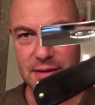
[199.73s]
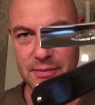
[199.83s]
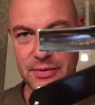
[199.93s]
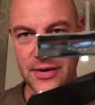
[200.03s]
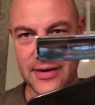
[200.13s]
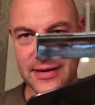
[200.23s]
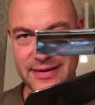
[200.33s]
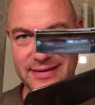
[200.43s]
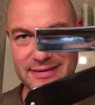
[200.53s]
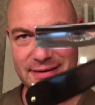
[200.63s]
Pretty
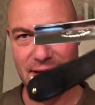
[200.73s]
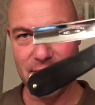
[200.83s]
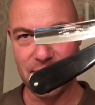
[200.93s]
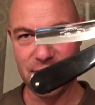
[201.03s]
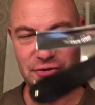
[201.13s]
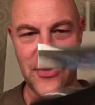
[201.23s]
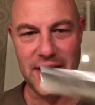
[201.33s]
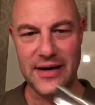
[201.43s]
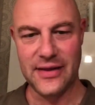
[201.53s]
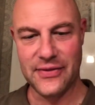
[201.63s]
little stamp,
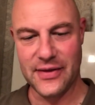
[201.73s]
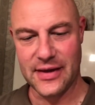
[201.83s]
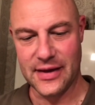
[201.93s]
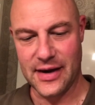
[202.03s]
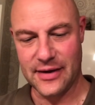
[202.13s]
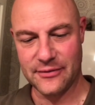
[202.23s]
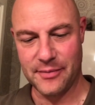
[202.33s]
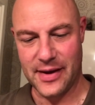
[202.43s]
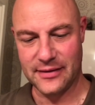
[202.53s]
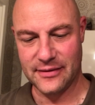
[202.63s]
shiny thing. It has
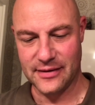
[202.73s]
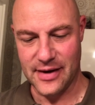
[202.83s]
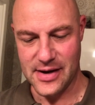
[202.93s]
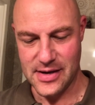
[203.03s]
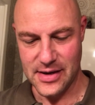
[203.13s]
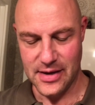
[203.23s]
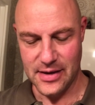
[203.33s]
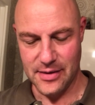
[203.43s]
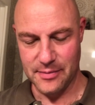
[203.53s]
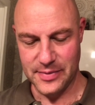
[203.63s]
patina.
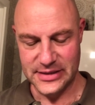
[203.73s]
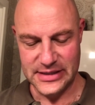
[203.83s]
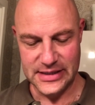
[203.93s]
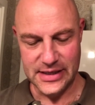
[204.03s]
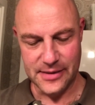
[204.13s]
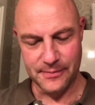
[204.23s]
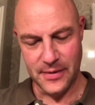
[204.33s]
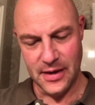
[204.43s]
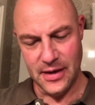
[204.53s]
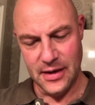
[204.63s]

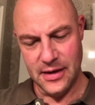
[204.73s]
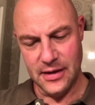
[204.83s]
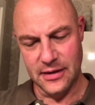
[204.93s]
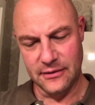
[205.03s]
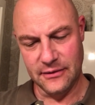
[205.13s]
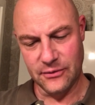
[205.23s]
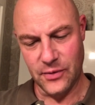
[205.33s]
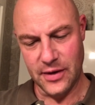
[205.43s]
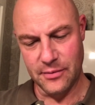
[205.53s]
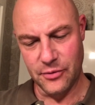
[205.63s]
It says
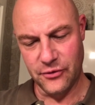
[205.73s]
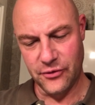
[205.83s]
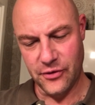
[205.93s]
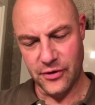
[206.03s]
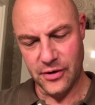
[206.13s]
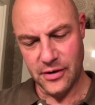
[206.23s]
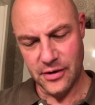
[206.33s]
Shave&Butcher